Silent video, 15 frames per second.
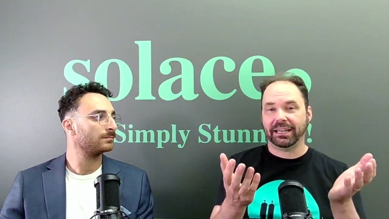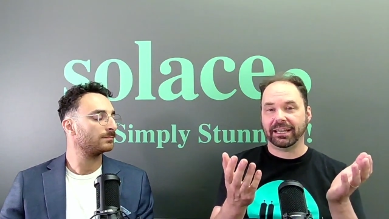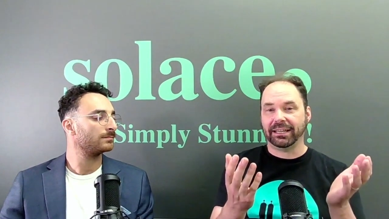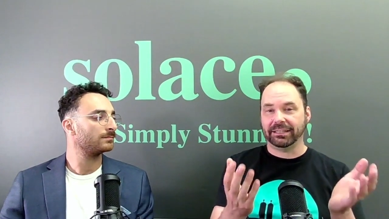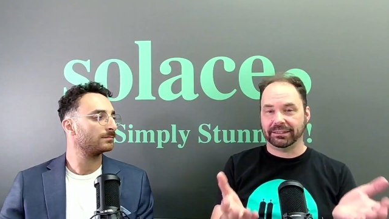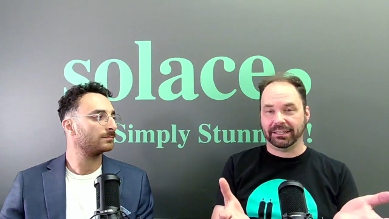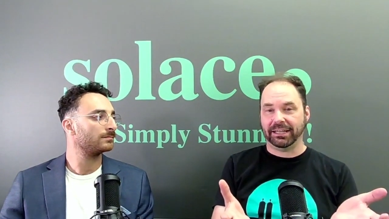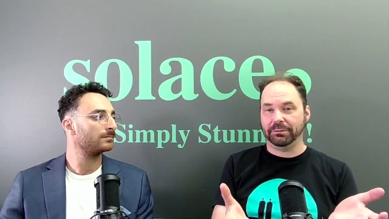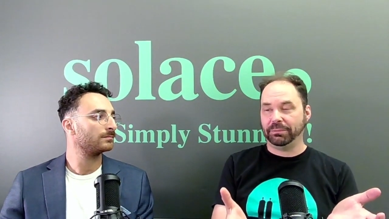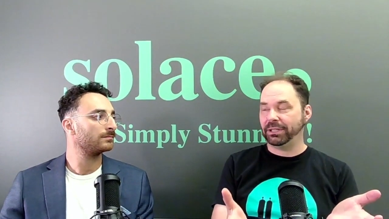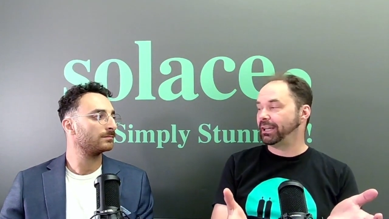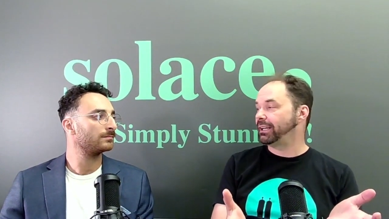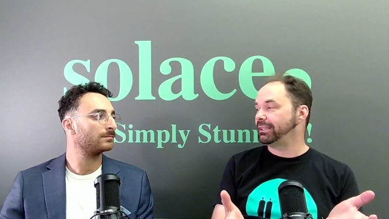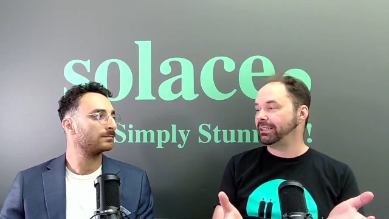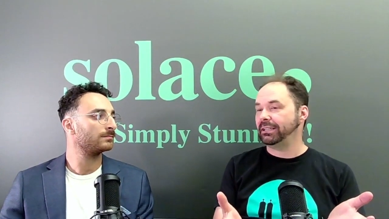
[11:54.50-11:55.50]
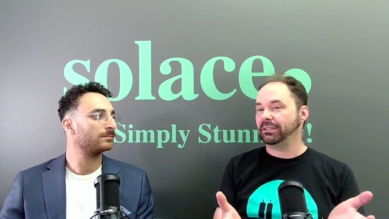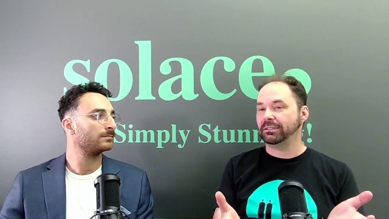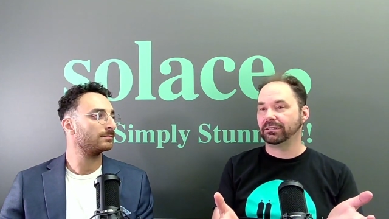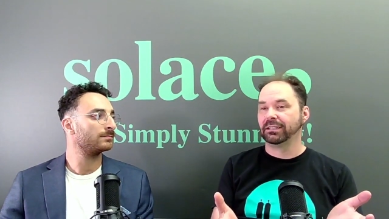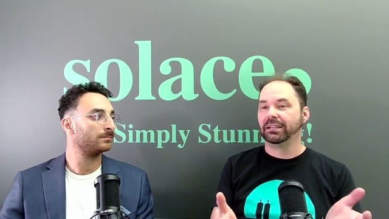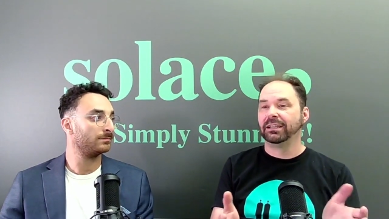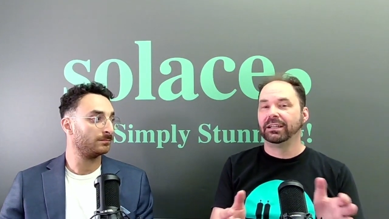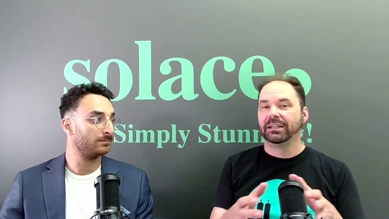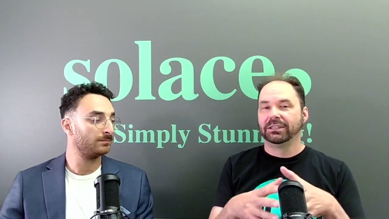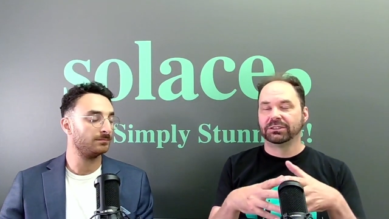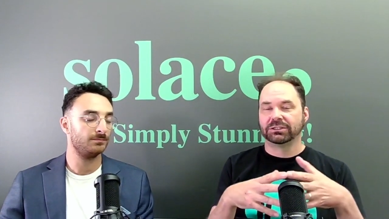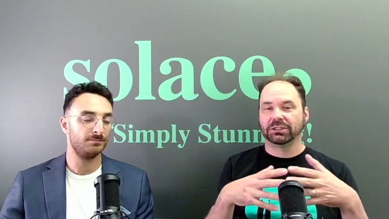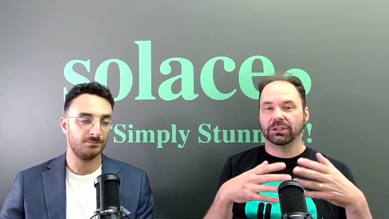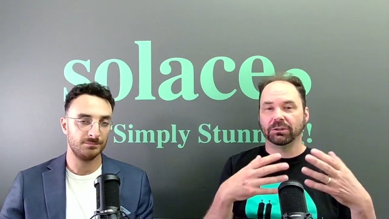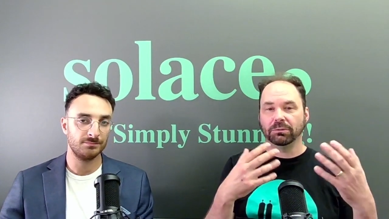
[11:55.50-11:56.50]
Speaker 1: at the api layer mm-hmm.
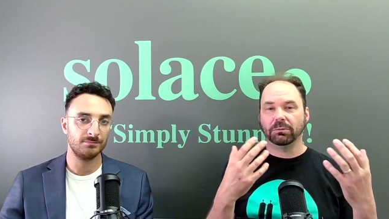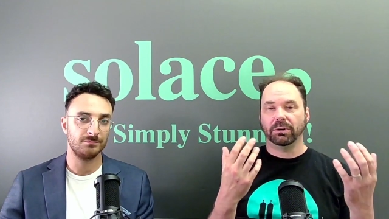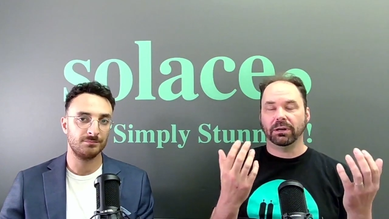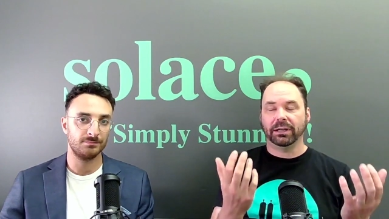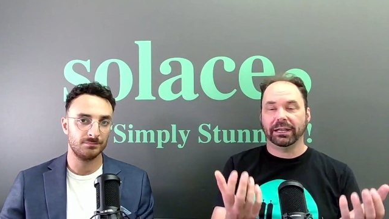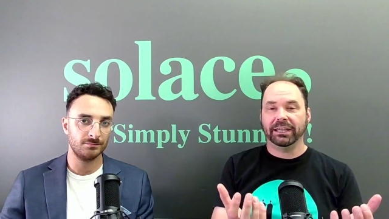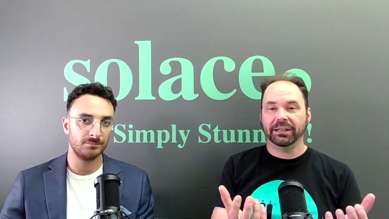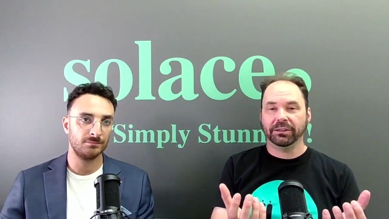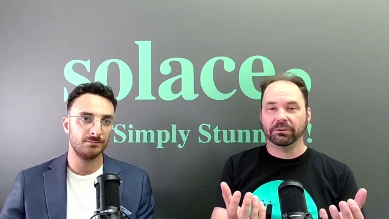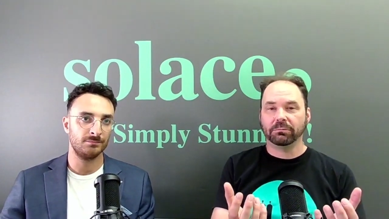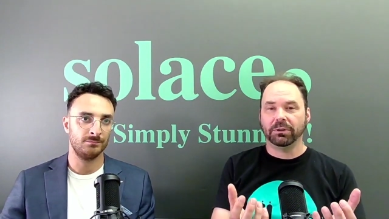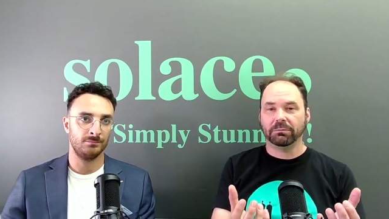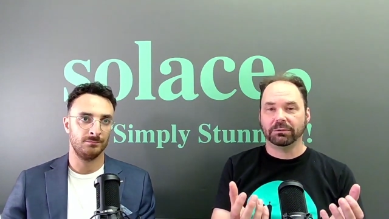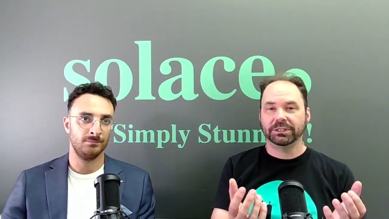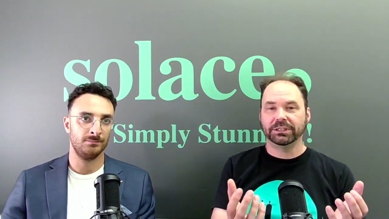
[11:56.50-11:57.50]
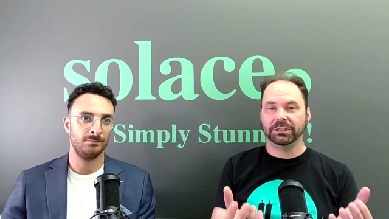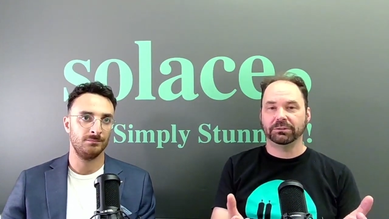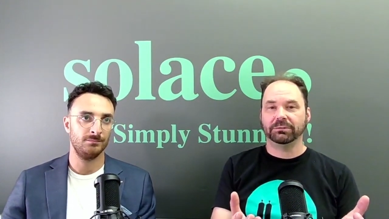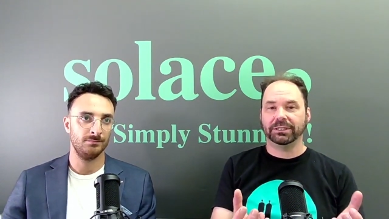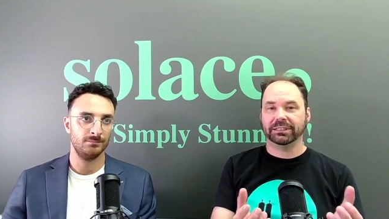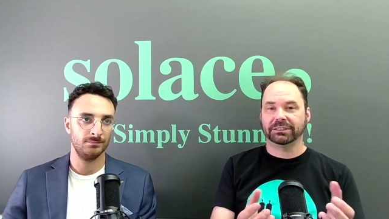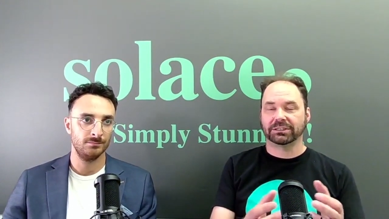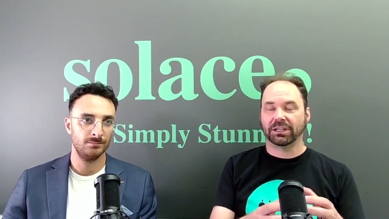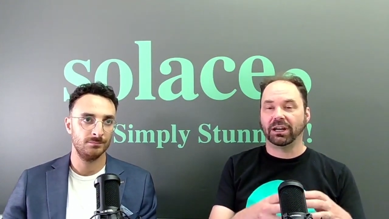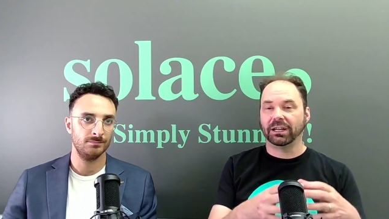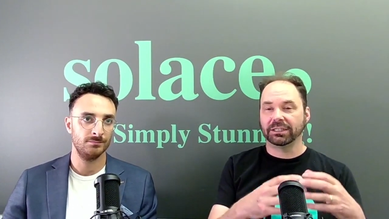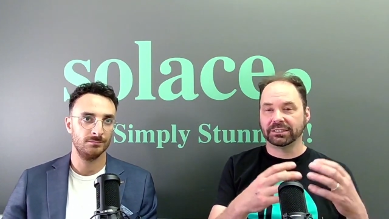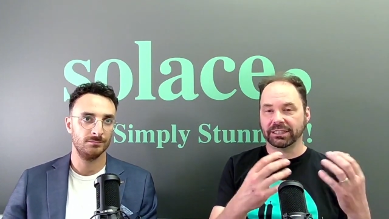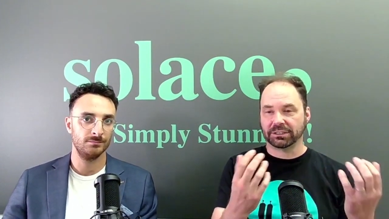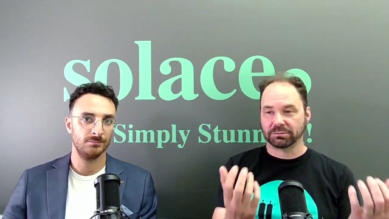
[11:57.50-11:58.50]
so here what we do is
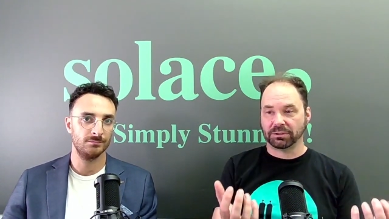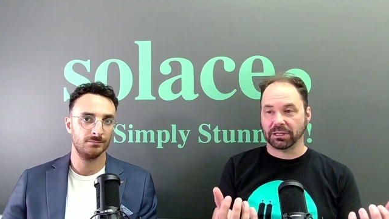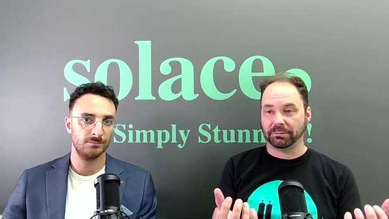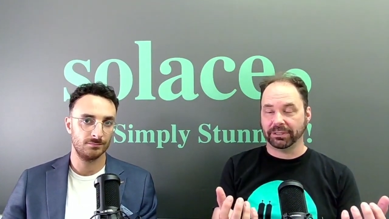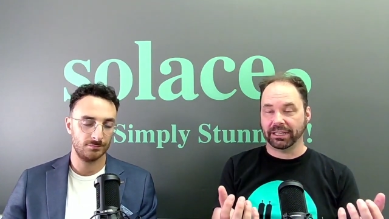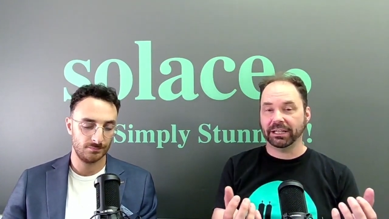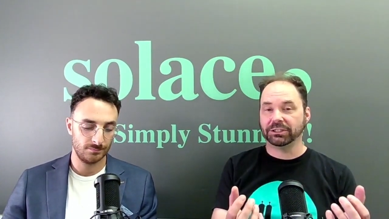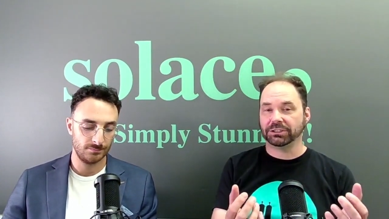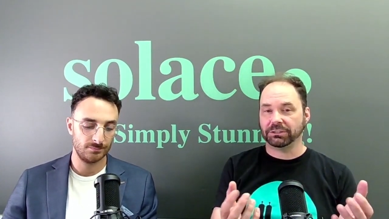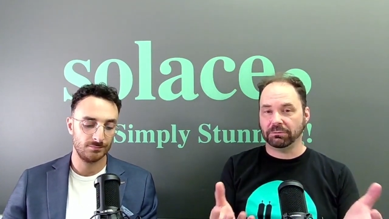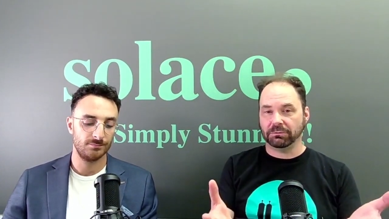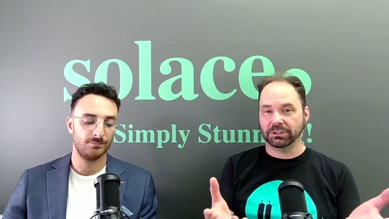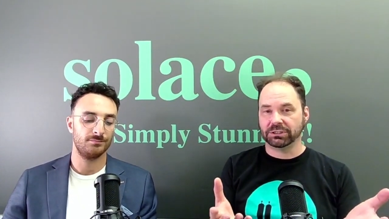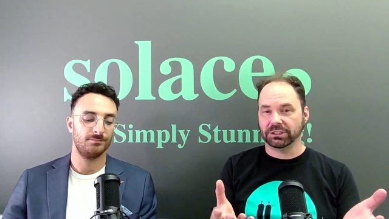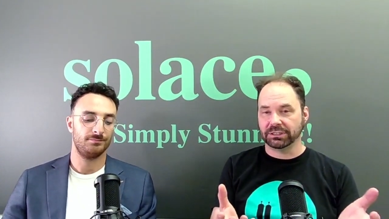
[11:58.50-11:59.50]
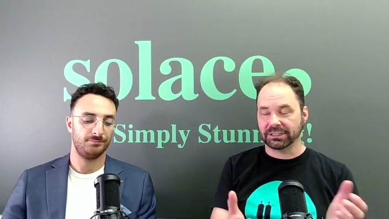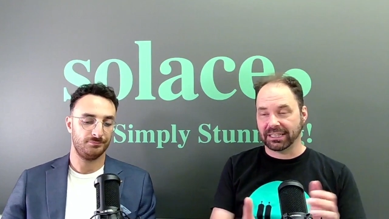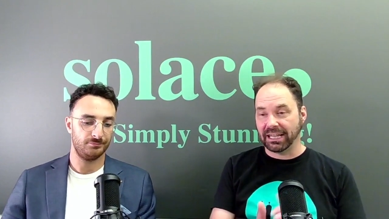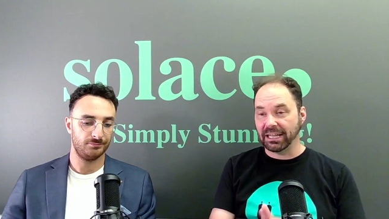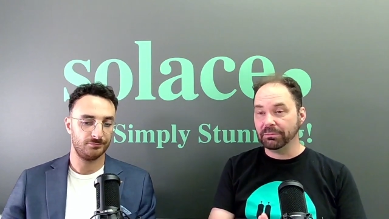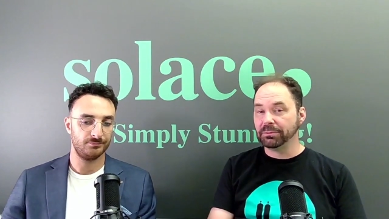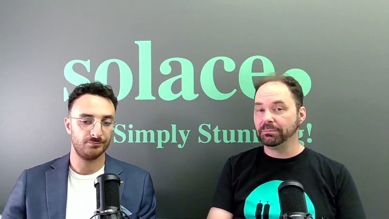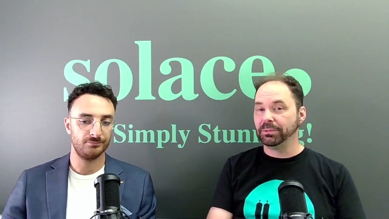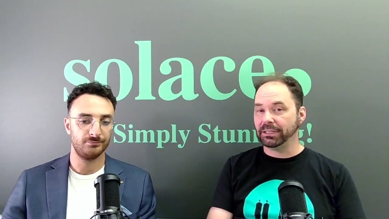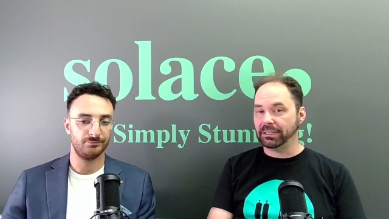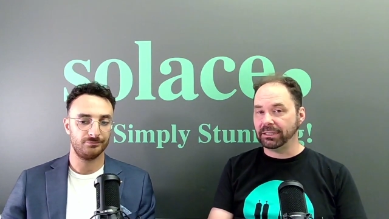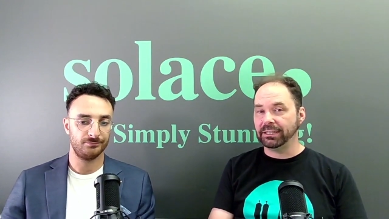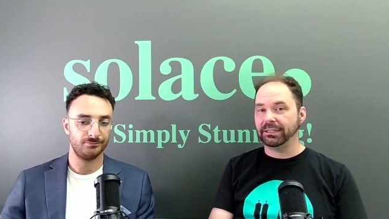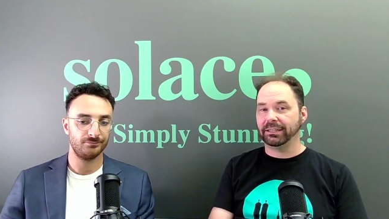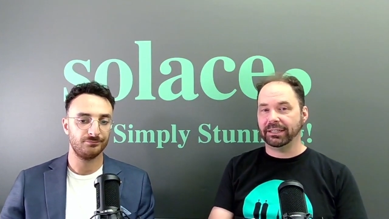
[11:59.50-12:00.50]
context propagation which is a
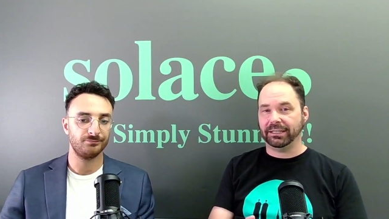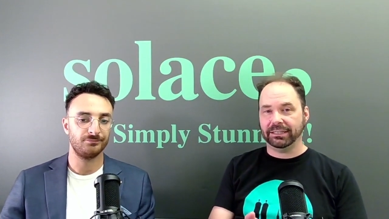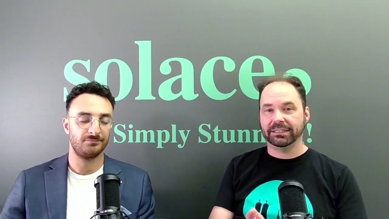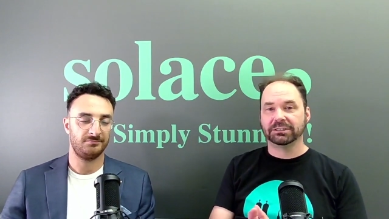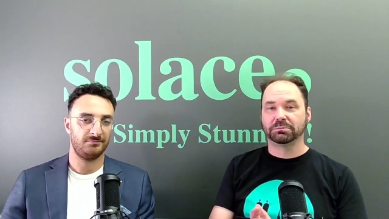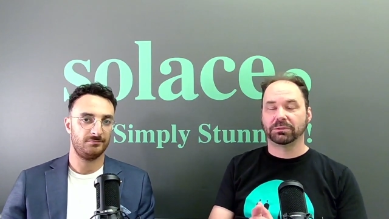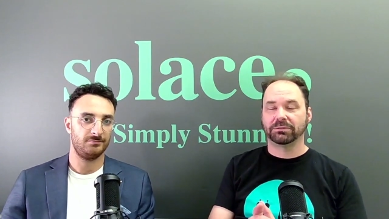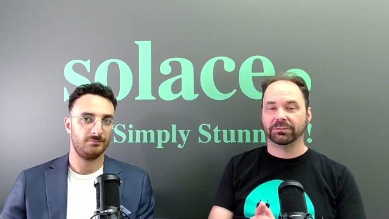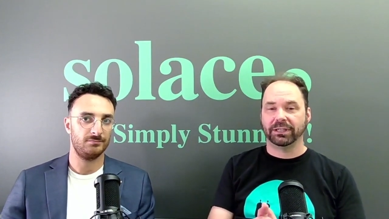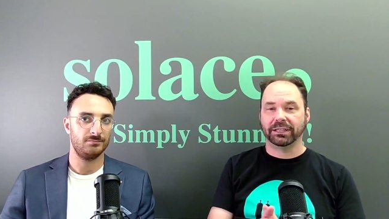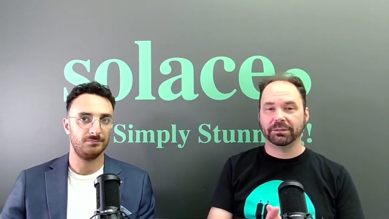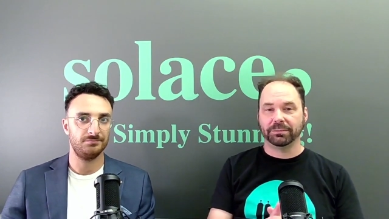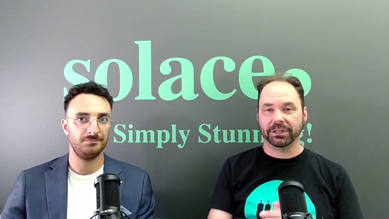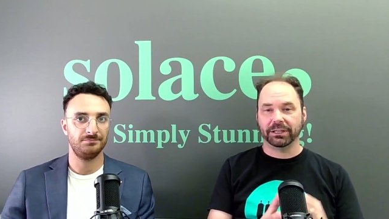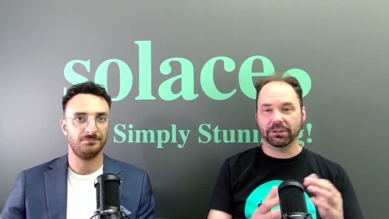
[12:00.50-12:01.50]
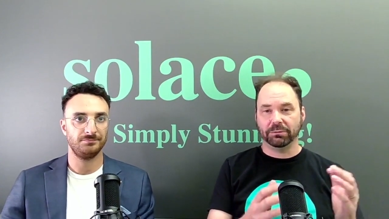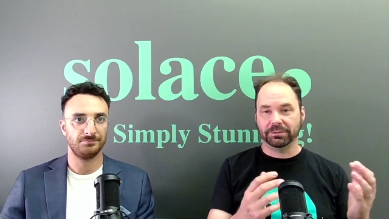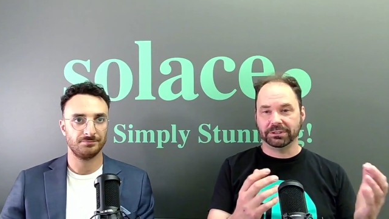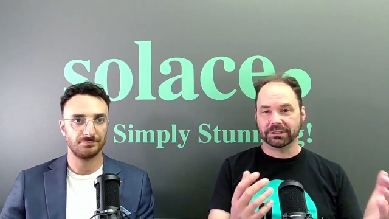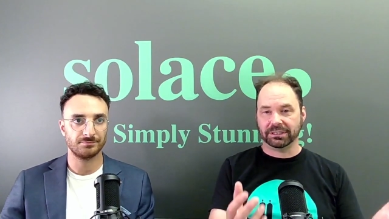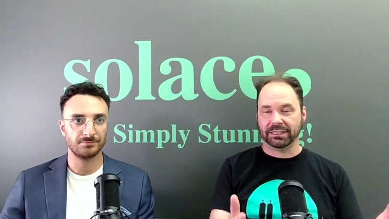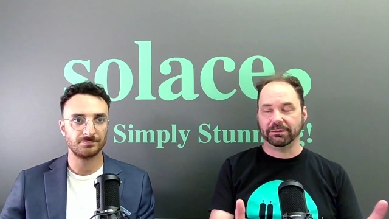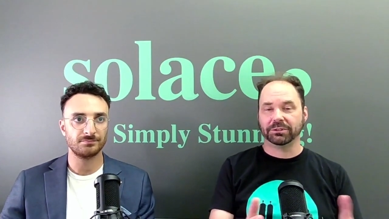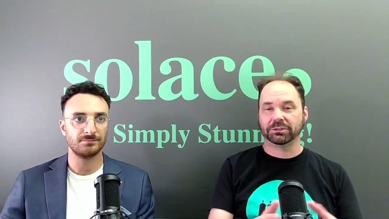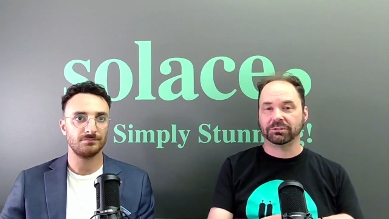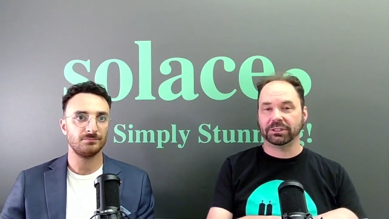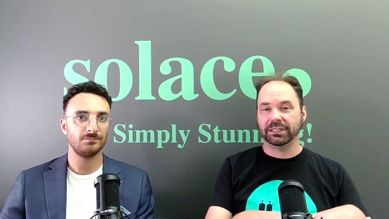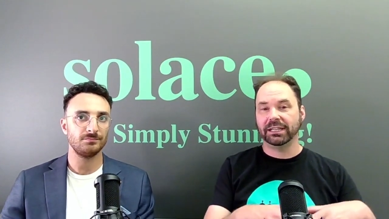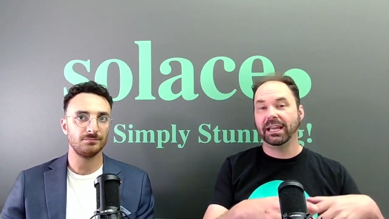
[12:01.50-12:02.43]
capability that is provided by opentelemetry